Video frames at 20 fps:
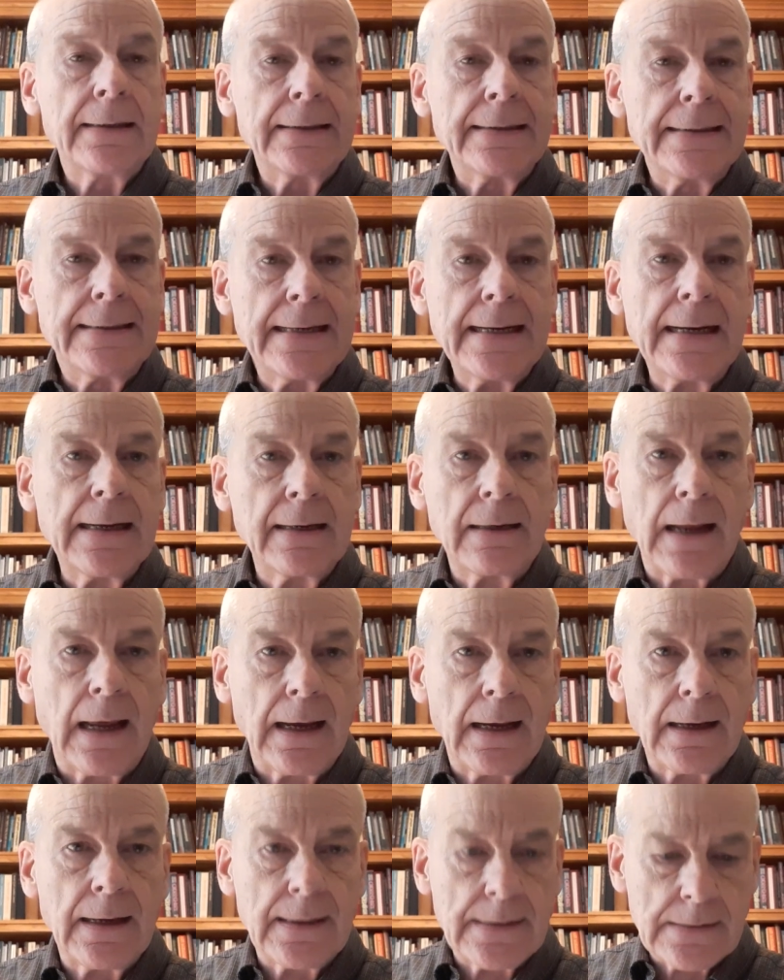
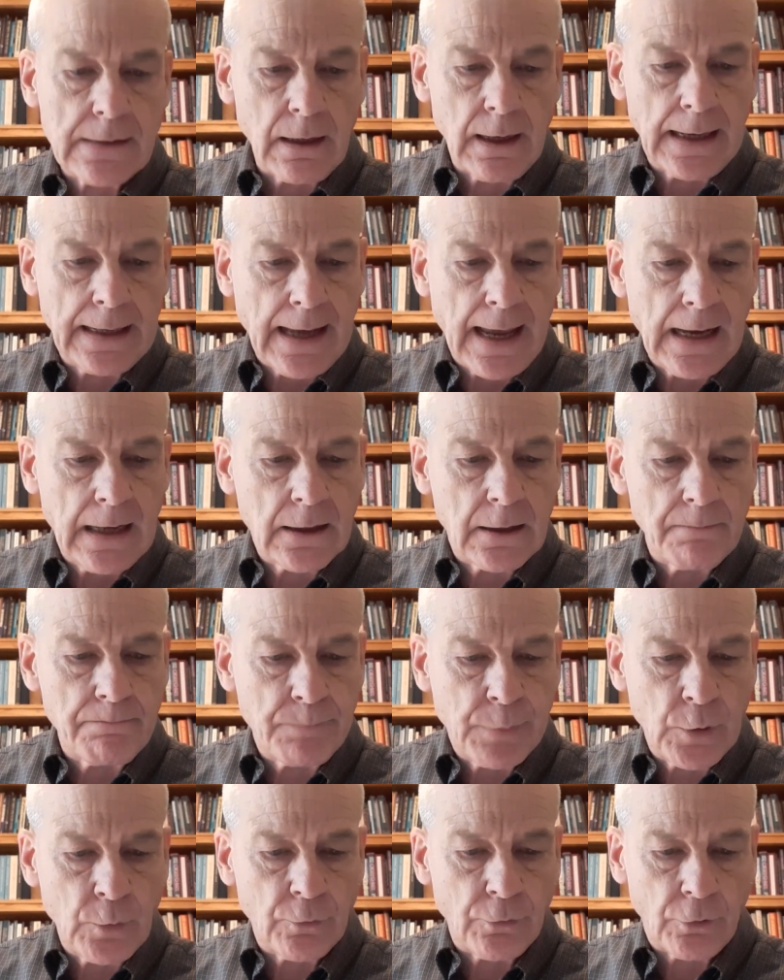DNA is like a
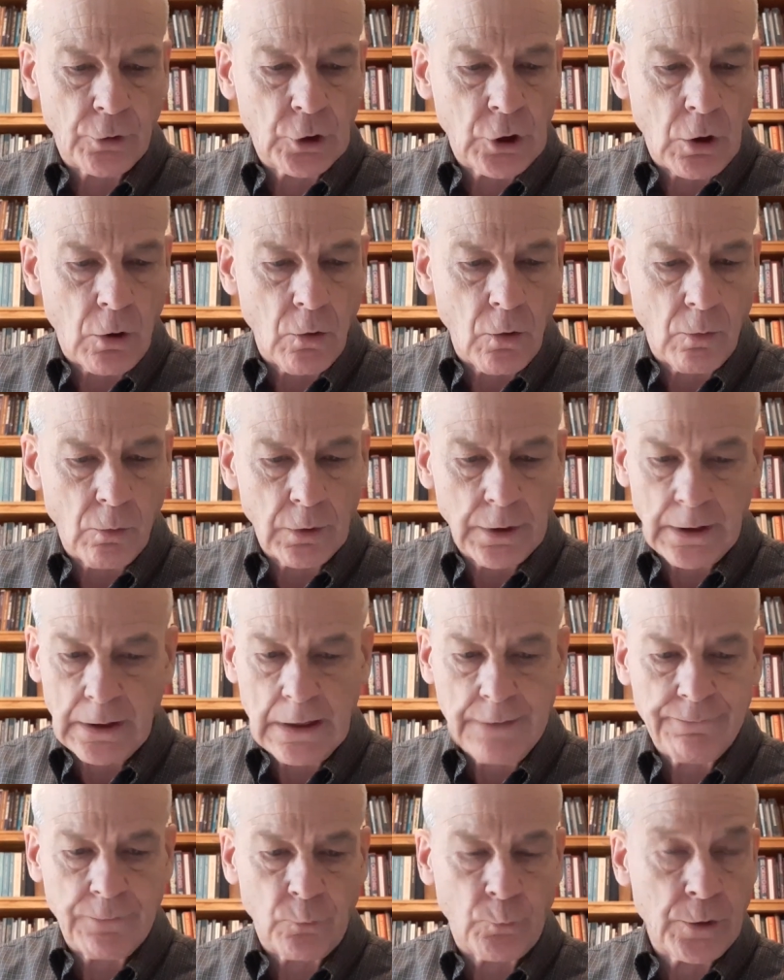computer code, and
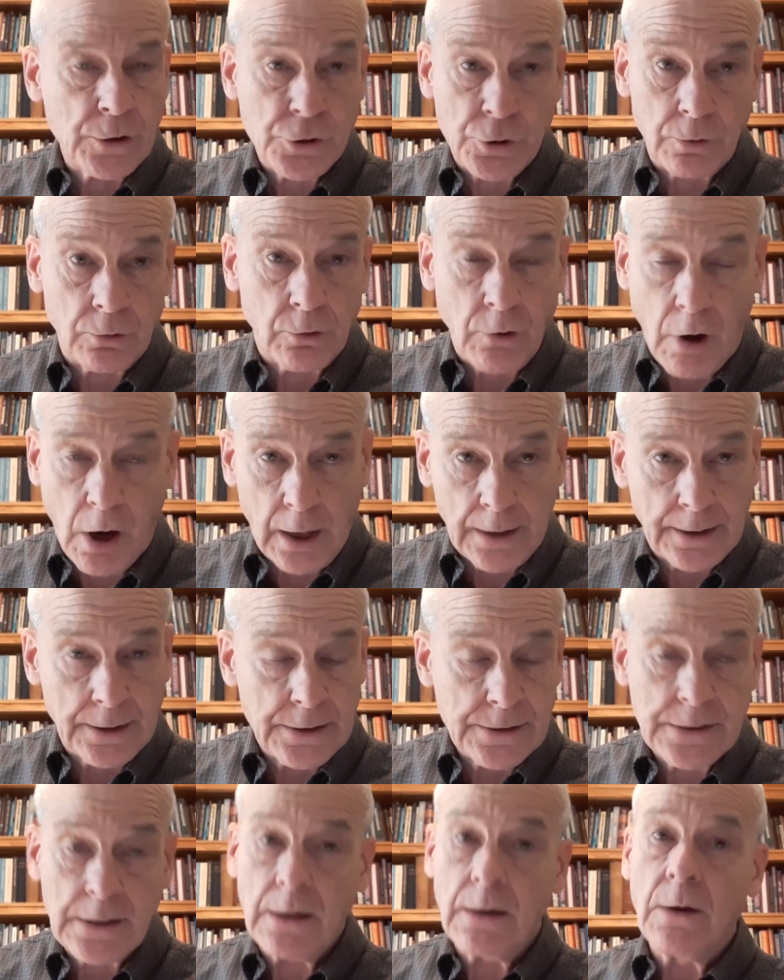even Richard
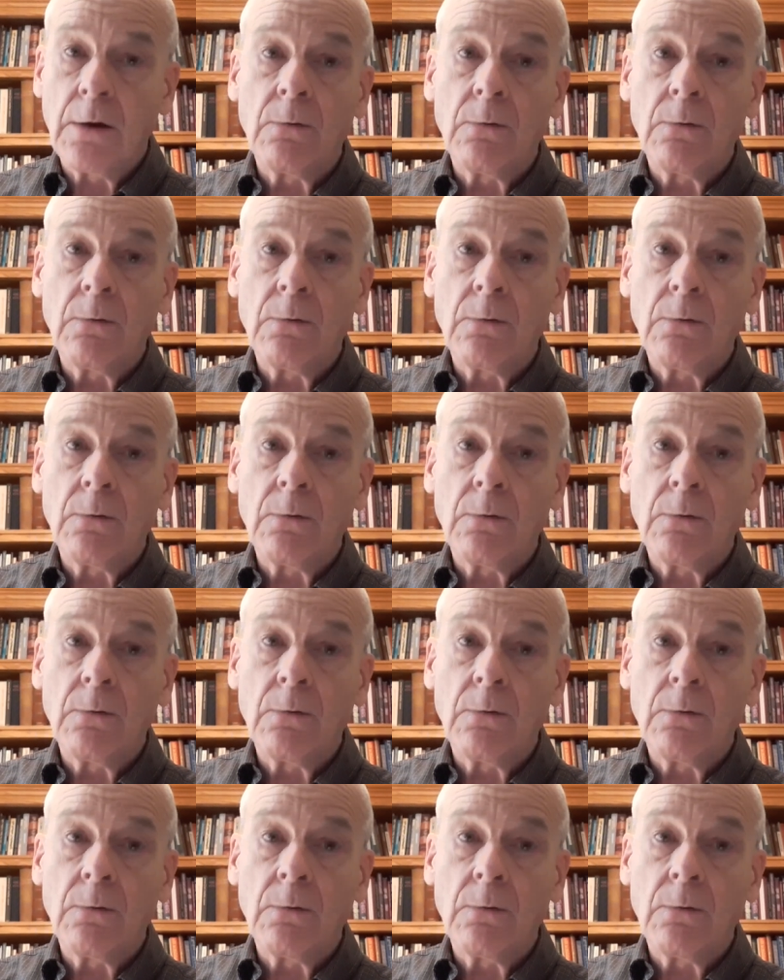Dawkins,